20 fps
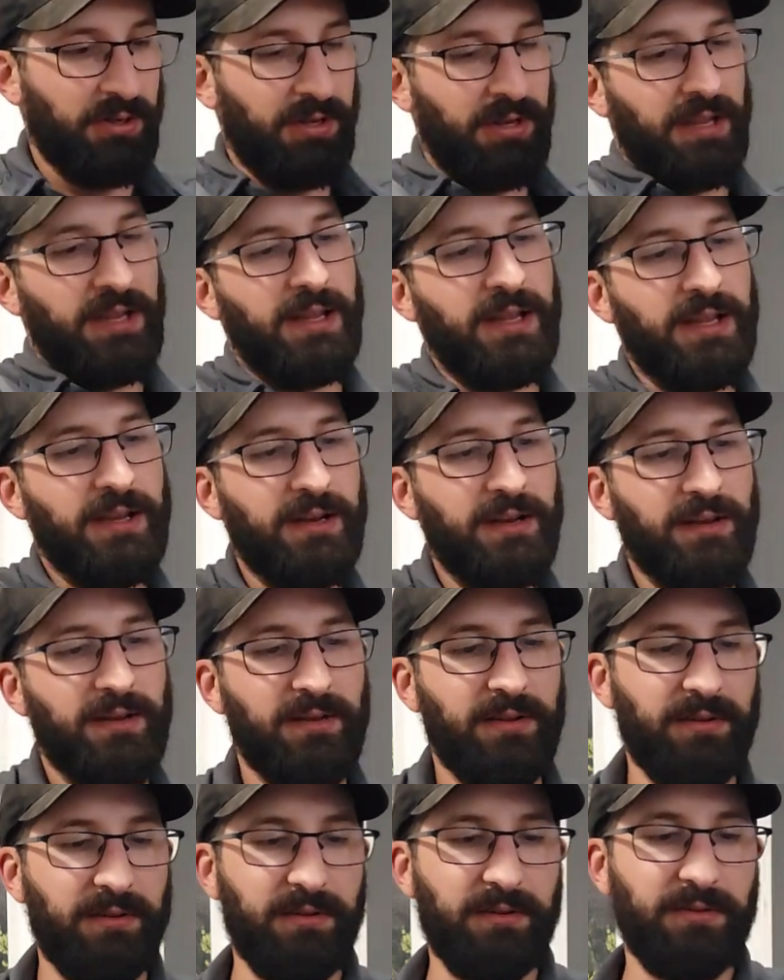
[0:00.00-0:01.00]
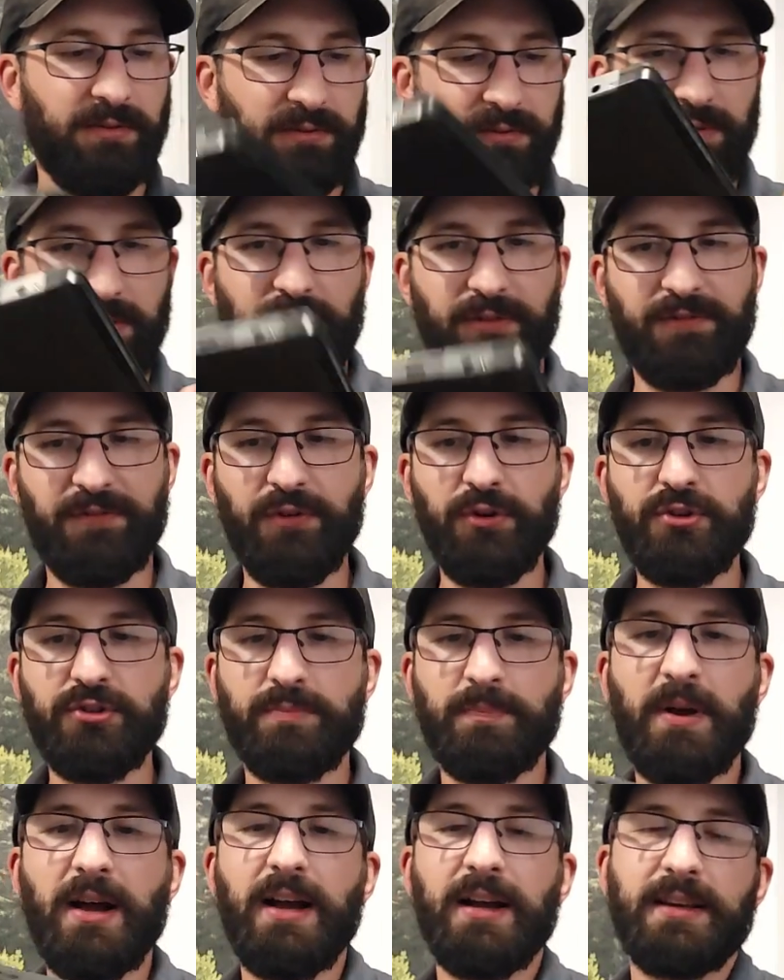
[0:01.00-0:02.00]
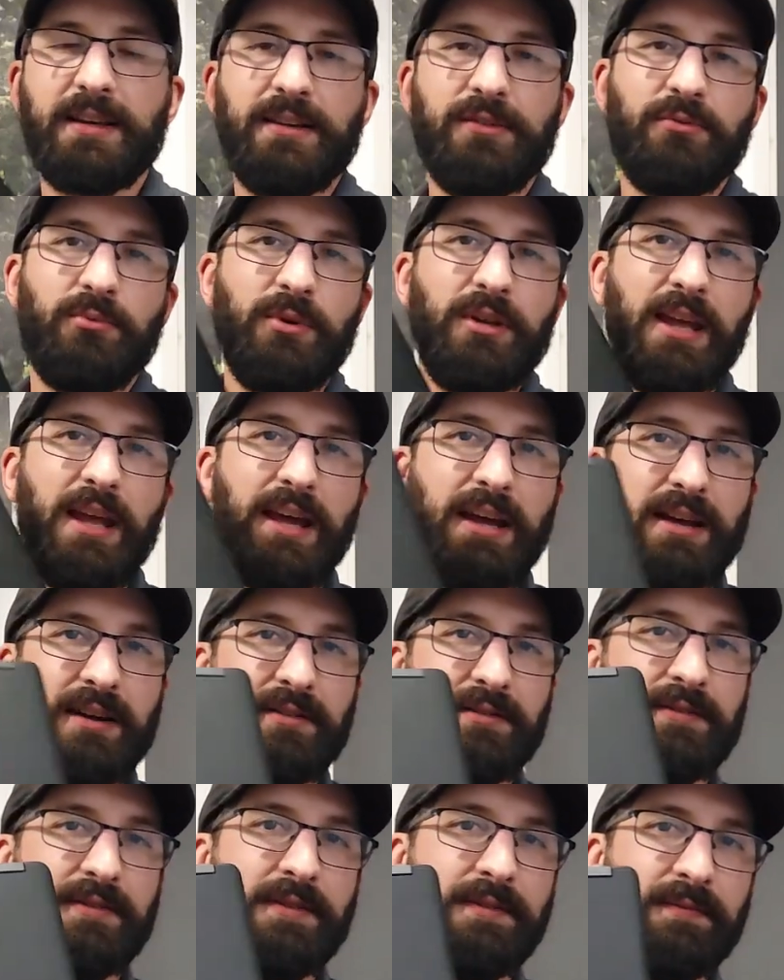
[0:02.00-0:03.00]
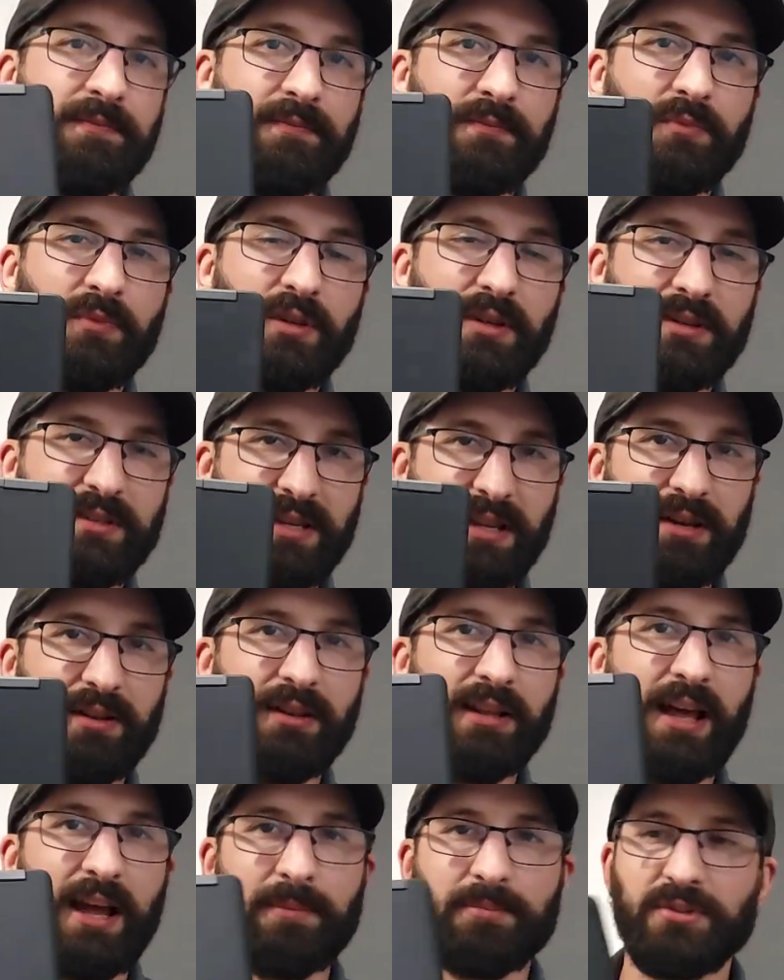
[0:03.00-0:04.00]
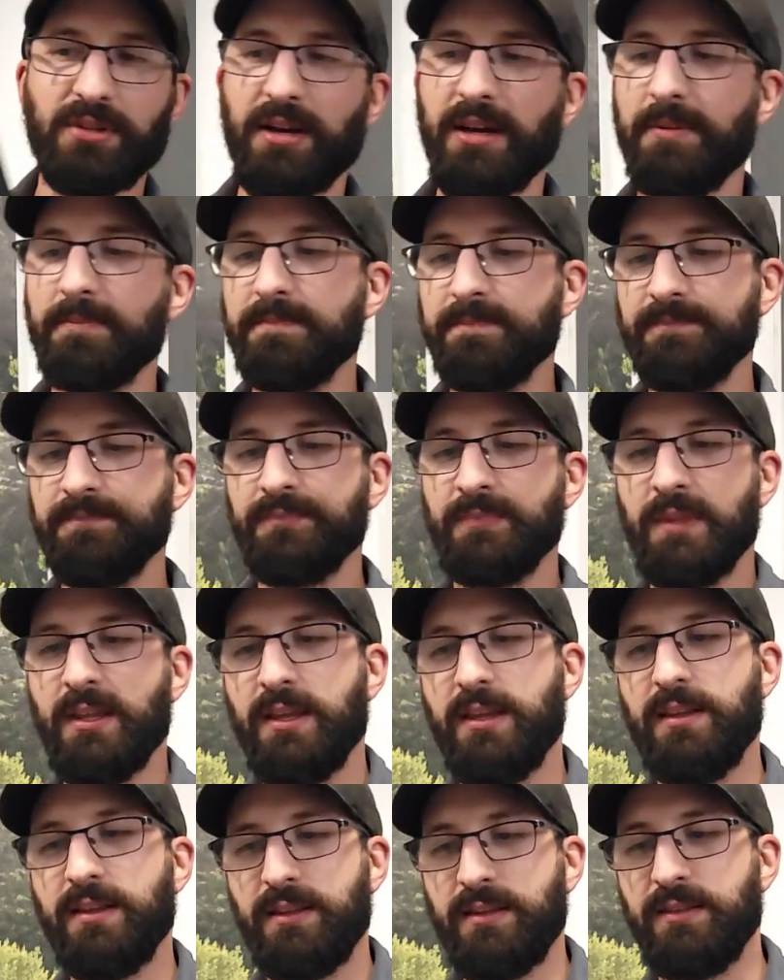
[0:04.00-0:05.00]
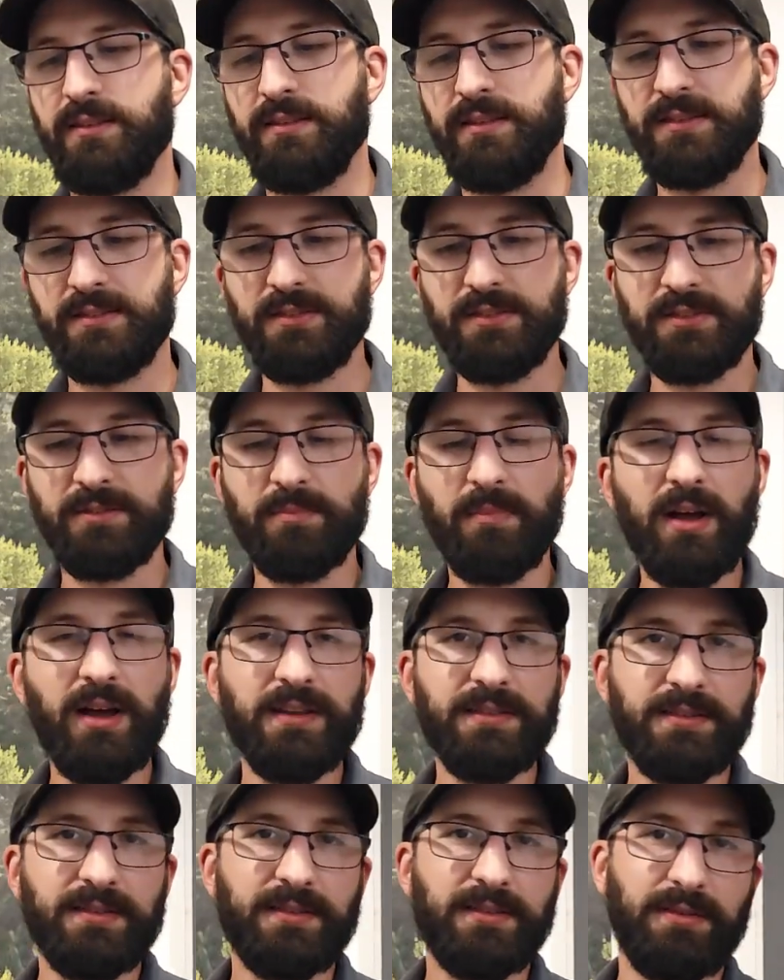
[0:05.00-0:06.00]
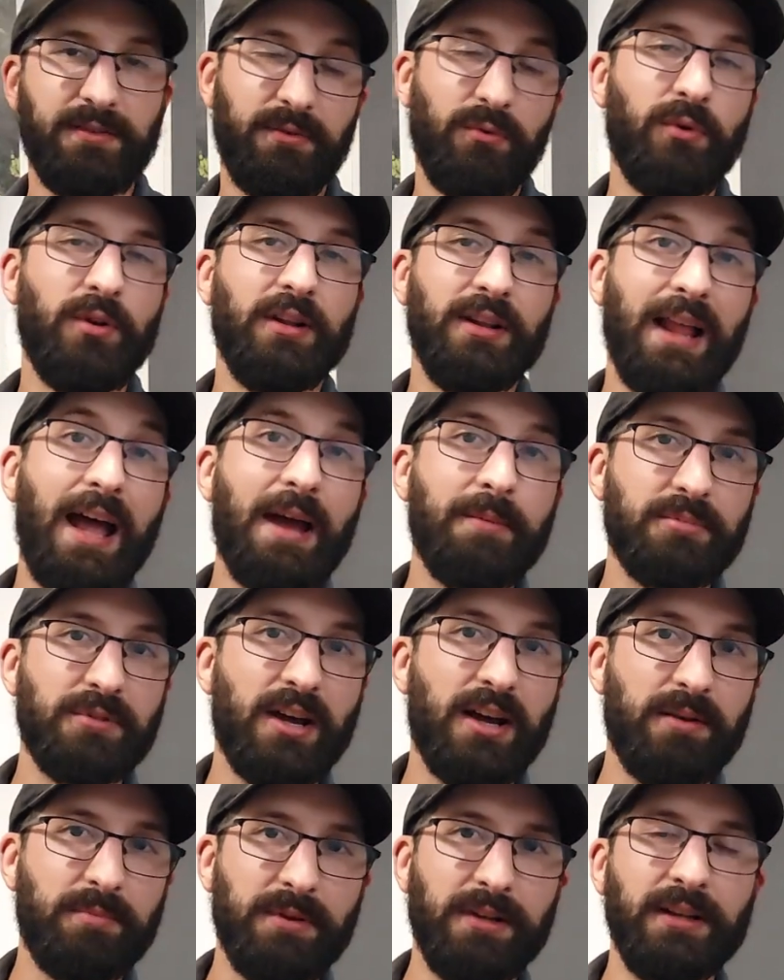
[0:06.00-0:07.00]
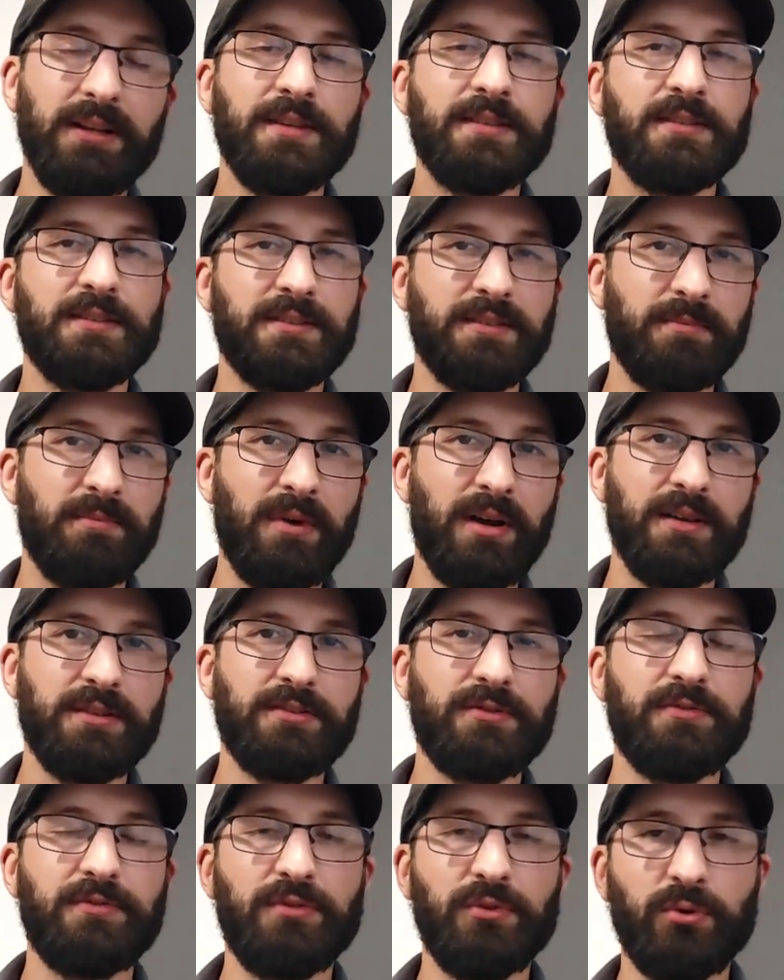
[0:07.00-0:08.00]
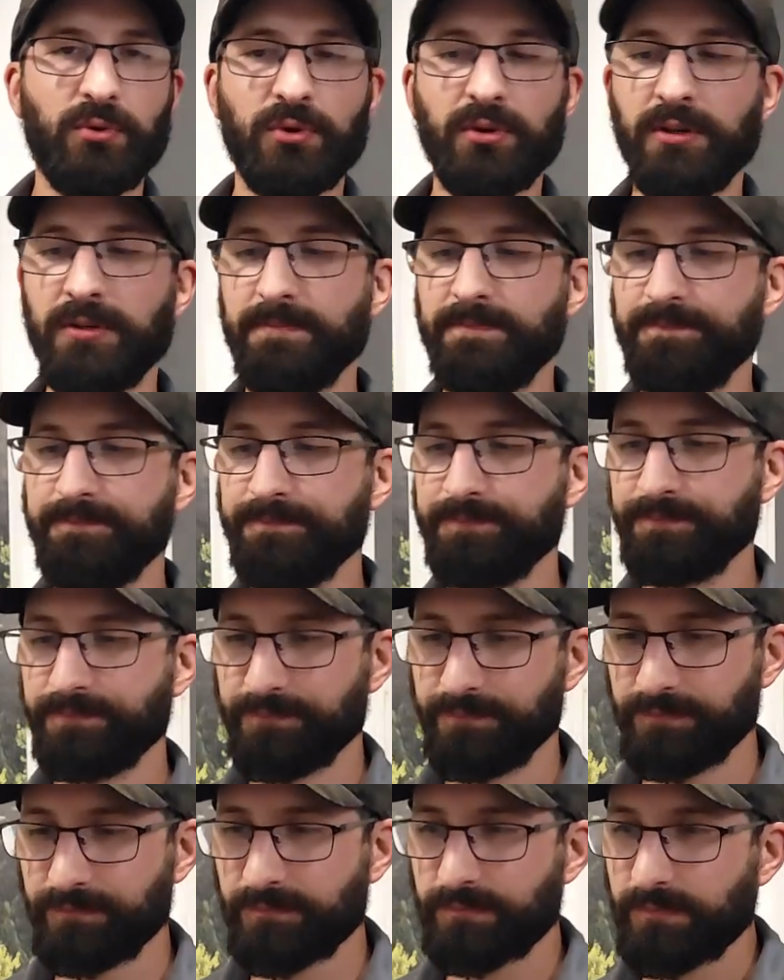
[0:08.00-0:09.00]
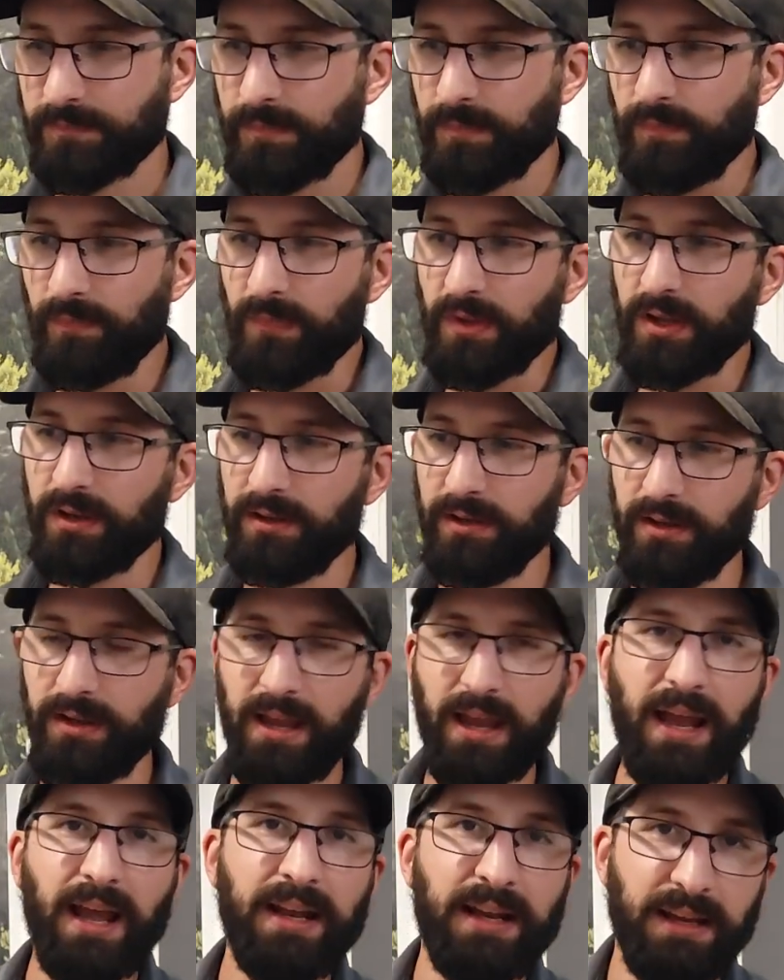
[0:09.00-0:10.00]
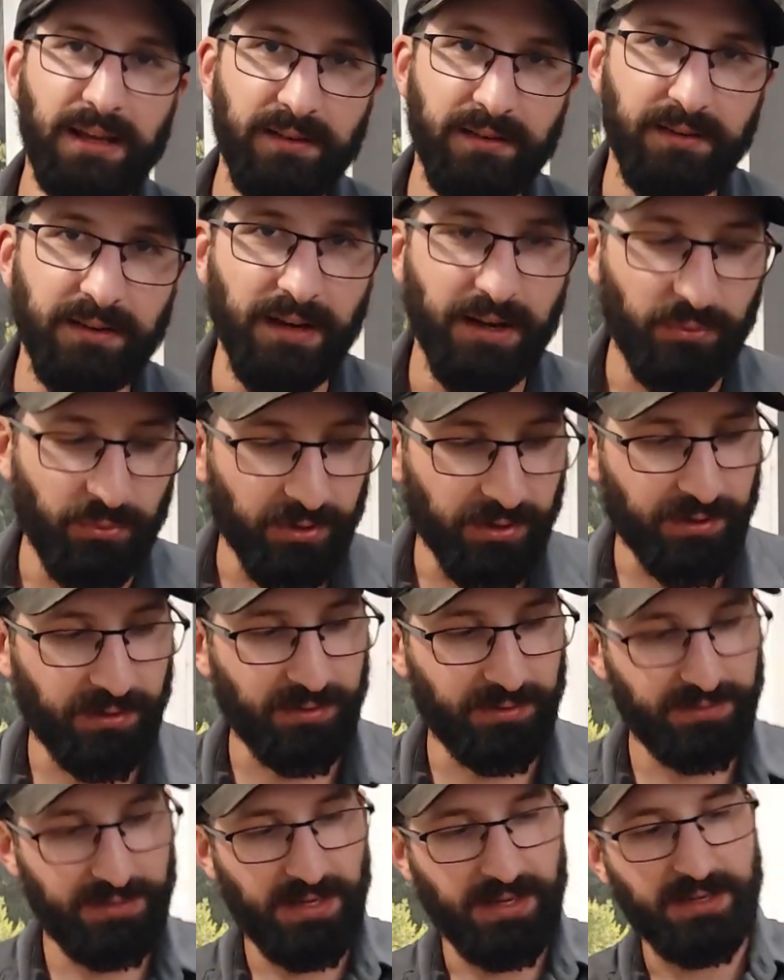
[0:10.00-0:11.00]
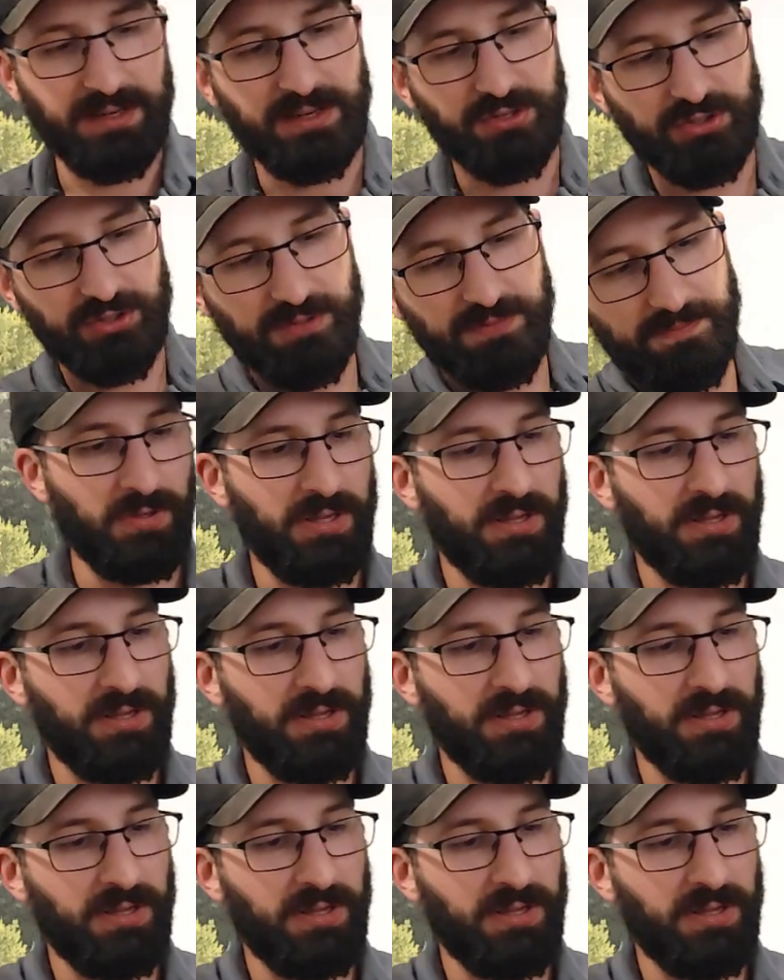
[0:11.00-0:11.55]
In the first pocket, we have the Dell laptop. This is a must. Well, a laptop at least is a must for any network technician.